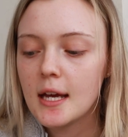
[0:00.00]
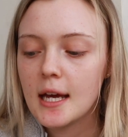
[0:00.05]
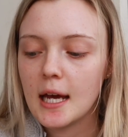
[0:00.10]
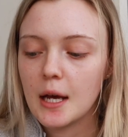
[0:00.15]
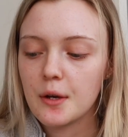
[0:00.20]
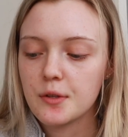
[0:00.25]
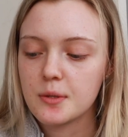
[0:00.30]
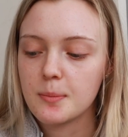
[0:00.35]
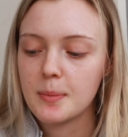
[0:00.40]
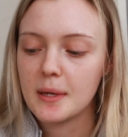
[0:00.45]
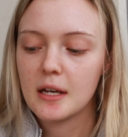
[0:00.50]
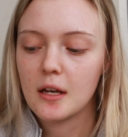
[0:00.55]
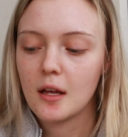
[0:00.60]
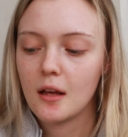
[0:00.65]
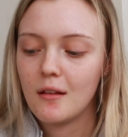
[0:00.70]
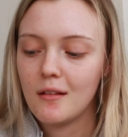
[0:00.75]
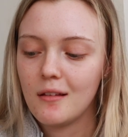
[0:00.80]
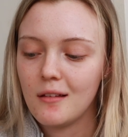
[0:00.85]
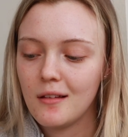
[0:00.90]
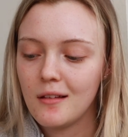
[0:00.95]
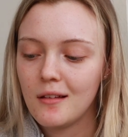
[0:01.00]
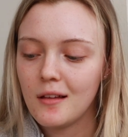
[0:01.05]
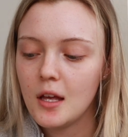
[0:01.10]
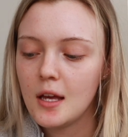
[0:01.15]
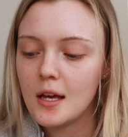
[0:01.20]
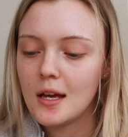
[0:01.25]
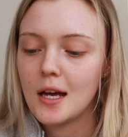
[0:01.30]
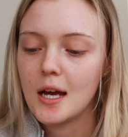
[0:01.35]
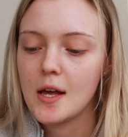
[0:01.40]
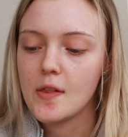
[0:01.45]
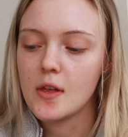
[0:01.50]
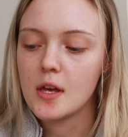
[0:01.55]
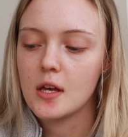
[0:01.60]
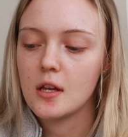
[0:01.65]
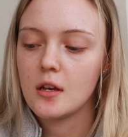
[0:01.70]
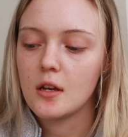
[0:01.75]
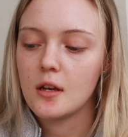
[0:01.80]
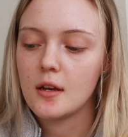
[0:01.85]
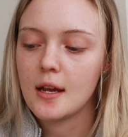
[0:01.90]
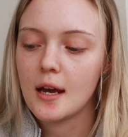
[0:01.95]
I was a bit like, "Uh," And
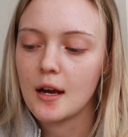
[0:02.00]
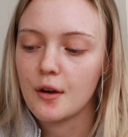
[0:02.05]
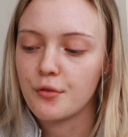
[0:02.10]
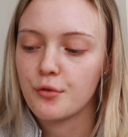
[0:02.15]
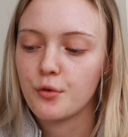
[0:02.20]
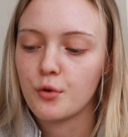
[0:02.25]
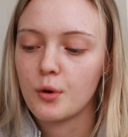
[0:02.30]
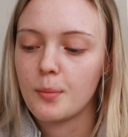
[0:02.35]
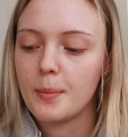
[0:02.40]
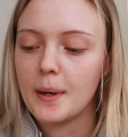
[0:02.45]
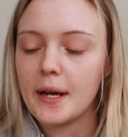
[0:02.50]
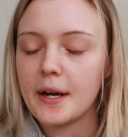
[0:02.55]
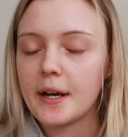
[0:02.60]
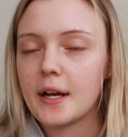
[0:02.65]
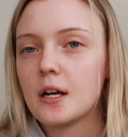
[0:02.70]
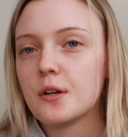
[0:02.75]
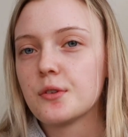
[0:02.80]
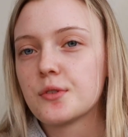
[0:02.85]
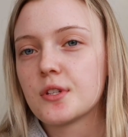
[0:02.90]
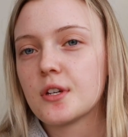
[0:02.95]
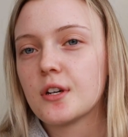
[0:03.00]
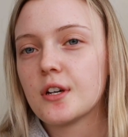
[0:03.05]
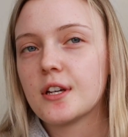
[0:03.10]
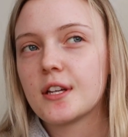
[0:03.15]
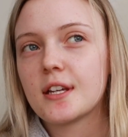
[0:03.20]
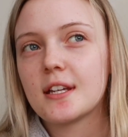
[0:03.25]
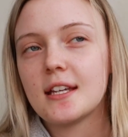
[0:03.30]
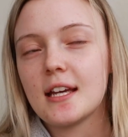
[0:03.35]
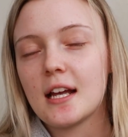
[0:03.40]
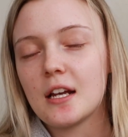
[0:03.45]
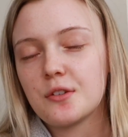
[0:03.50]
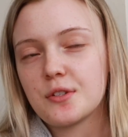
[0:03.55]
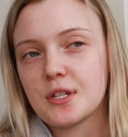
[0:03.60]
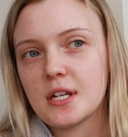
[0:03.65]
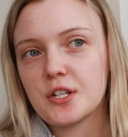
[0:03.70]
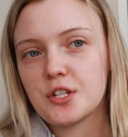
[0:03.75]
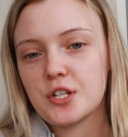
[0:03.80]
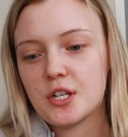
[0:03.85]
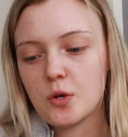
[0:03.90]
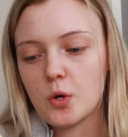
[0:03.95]
then now I thought about it, I was like, yellow's
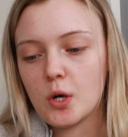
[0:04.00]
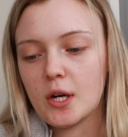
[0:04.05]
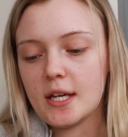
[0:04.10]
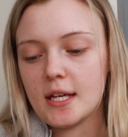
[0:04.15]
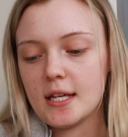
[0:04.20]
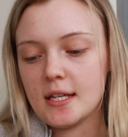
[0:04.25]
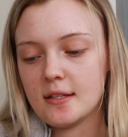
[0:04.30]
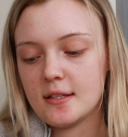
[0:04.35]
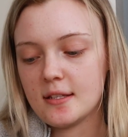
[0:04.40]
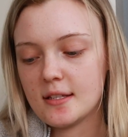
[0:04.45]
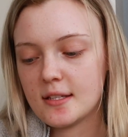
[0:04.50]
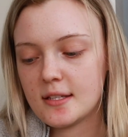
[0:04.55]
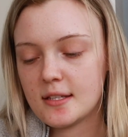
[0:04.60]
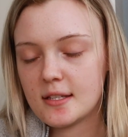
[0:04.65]
actually quite in this